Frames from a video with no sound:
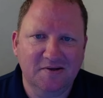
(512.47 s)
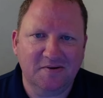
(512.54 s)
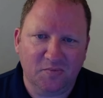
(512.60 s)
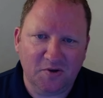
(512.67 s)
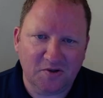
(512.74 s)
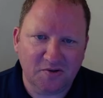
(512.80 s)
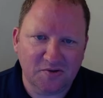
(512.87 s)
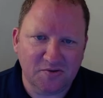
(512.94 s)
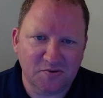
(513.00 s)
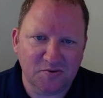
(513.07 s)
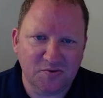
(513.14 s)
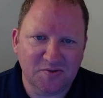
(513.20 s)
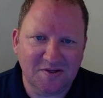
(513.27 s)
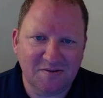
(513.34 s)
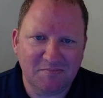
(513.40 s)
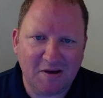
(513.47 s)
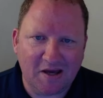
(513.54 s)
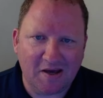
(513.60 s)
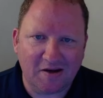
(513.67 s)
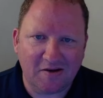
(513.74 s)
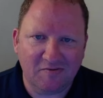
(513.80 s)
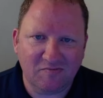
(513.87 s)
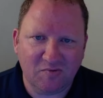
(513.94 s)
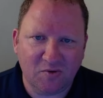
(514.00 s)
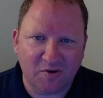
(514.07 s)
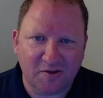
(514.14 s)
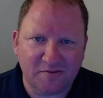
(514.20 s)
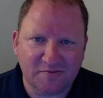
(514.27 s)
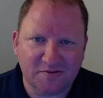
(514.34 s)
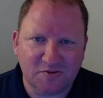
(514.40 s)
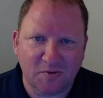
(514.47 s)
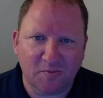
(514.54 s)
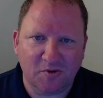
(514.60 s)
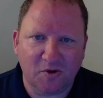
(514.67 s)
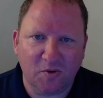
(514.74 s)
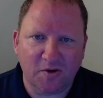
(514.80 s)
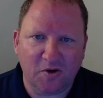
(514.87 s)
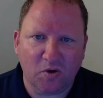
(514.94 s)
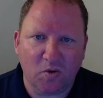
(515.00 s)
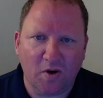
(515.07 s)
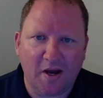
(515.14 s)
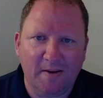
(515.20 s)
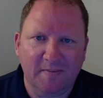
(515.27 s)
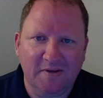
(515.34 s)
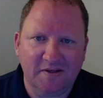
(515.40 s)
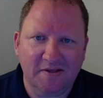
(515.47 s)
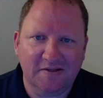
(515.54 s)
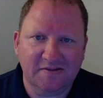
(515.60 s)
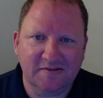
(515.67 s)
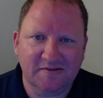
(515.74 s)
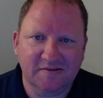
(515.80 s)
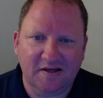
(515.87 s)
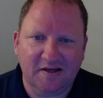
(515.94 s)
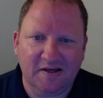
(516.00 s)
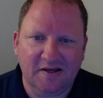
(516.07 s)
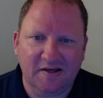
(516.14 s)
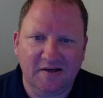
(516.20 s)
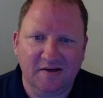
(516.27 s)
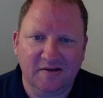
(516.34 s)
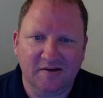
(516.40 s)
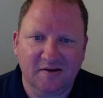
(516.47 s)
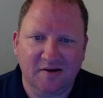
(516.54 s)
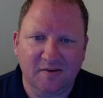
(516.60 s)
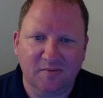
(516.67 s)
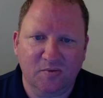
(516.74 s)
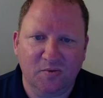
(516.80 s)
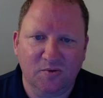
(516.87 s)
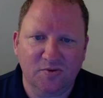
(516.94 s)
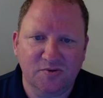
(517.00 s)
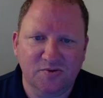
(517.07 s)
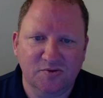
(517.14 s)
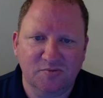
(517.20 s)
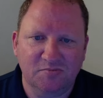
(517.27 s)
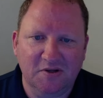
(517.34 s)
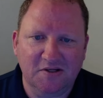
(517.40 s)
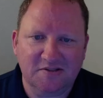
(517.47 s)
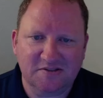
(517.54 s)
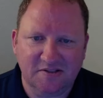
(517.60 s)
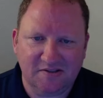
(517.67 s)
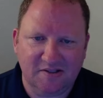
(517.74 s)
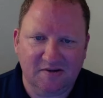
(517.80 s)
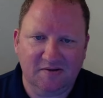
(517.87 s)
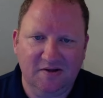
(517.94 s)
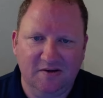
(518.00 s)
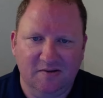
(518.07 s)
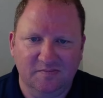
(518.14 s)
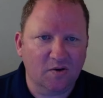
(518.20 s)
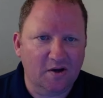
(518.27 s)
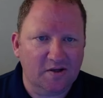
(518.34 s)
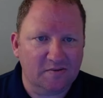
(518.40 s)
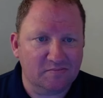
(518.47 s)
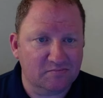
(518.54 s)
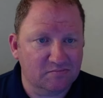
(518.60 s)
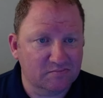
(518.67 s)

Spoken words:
We can do the padding 40. So I'm going to go ahead and grab it, and I'm going to paste it down here. Great.